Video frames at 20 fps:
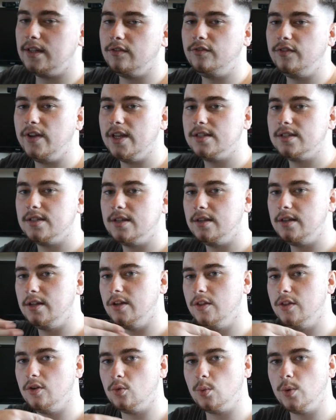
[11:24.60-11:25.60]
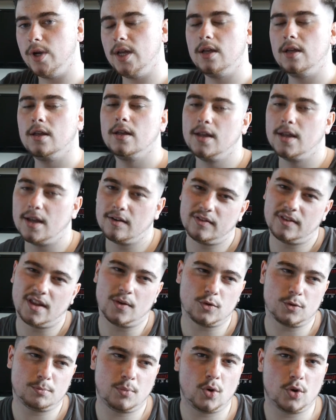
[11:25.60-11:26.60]
to face it the other way if
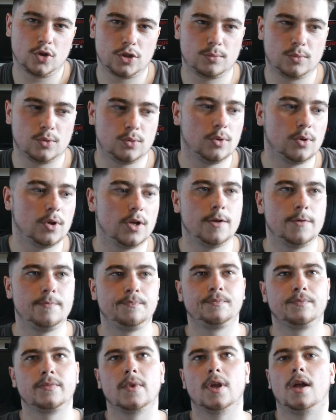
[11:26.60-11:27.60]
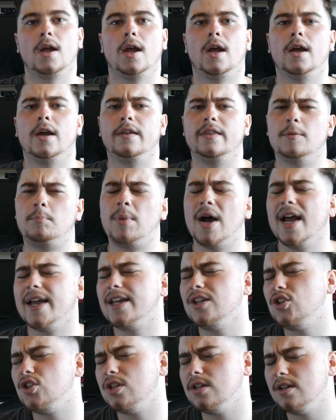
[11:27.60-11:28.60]
that was possible. The
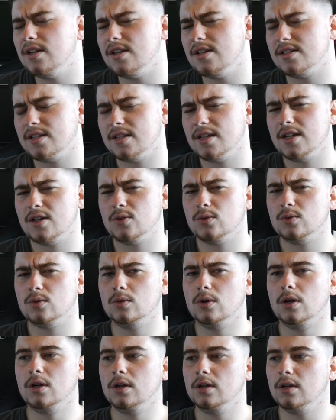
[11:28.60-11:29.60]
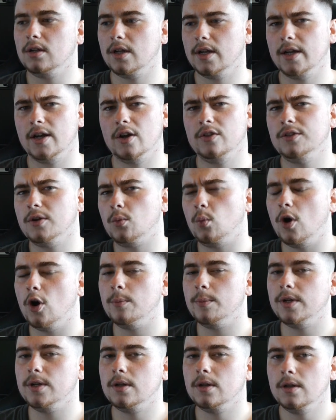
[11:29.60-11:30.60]
packaging is a little
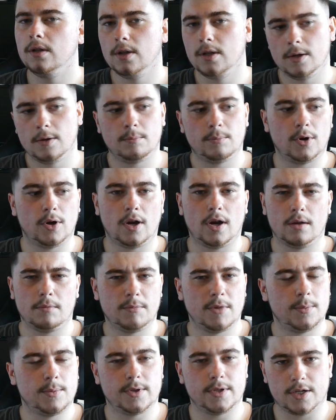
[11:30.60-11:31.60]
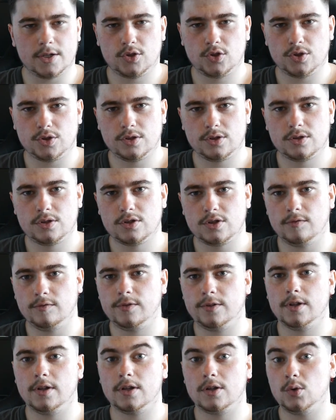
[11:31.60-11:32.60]
underwhelming, but maybe that's just
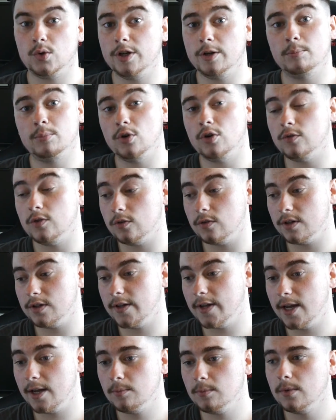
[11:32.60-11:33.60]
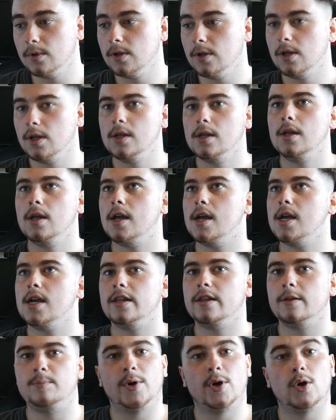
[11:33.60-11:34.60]
something that I'm going to improve over time.
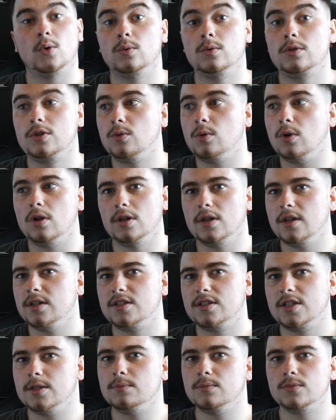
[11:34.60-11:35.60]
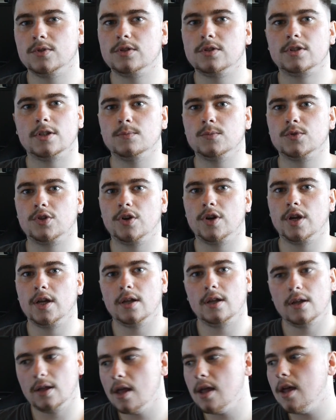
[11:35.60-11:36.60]
The build quality seems
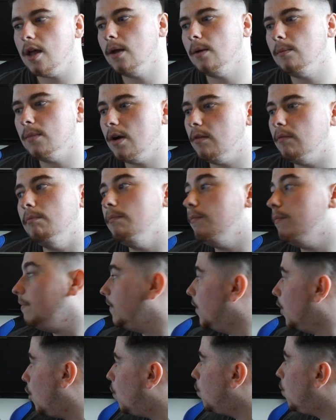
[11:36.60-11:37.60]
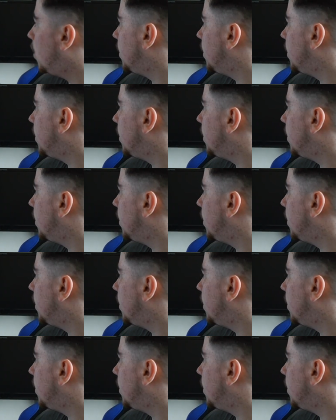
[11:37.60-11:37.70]
great. I'm not